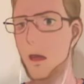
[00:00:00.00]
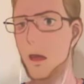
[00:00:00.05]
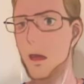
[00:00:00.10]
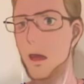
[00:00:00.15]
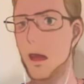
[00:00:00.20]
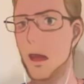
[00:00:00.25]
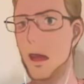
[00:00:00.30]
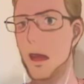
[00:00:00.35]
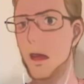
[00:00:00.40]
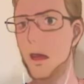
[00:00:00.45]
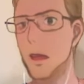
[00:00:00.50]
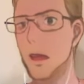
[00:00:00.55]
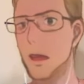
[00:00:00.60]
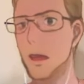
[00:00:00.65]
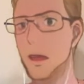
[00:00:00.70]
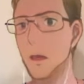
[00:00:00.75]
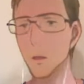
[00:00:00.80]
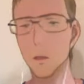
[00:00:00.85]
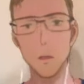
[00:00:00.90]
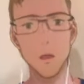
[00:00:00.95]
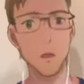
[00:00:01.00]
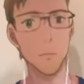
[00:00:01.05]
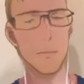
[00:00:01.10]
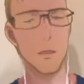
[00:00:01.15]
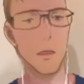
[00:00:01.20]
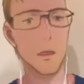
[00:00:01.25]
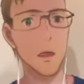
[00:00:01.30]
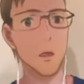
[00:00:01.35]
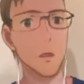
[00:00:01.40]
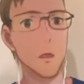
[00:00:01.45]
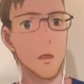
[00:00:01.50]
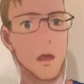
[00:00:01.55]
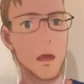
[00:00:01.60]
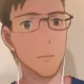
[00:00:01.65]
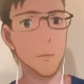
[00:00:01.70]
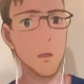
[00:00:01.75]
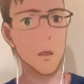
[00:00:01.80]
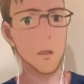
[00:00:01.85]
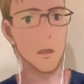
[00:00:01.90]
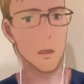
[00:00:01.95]
I can do it, but I didn't think
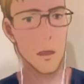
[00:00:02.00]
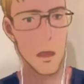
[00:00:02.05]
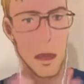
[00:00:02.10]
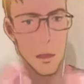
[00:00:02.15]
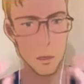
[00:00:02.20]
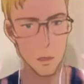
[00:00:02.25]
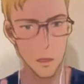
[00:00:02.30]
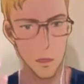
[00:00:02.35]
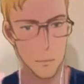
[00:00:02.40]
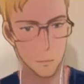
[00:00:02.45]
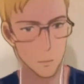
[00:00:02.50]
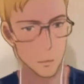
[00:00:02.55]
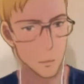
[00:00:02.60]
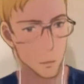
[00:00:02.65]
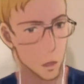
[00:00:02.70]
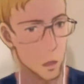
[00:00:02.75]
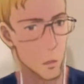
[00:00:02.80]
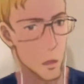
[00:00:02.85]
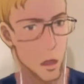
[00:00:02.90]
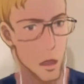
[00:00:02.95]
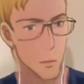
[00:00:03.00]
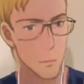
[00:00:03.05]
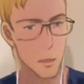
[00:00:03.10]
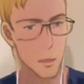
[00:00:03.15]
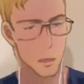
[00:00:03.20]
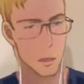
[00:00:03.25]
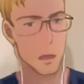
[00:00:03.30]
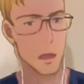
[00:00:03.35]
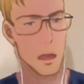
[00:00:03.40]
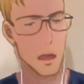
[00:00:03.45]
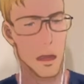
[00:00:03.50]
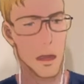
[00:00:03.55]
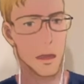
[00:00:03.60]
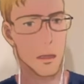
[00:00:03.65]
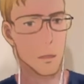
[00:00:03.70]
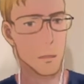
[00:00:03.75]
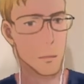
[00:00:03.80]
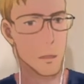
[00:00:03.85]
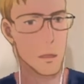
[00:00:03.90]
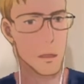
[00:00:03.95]
about that. I actually have to know how much
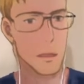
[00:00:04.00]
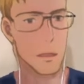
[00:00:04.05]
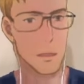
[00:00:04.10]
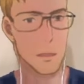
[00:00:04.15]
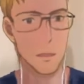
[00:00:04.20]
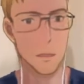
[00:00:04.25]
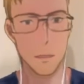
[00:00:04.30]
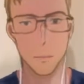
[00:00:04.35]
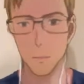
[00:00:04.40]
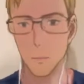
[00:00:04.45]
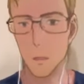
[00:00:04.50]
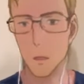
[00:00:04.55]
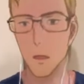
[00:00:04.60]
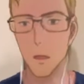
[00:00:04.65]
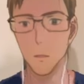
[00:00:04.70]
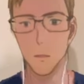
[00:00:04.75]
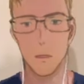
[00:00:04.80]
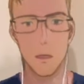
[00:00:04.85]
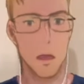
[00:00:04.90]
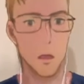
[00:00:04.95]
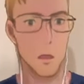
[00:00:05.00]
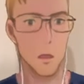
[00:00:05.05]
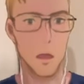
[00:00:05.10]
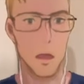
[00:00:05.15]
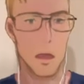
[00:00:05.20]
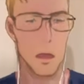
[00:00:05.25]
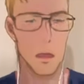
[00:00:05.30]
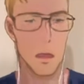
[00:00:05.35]
electricity does it need per kilowatt hour.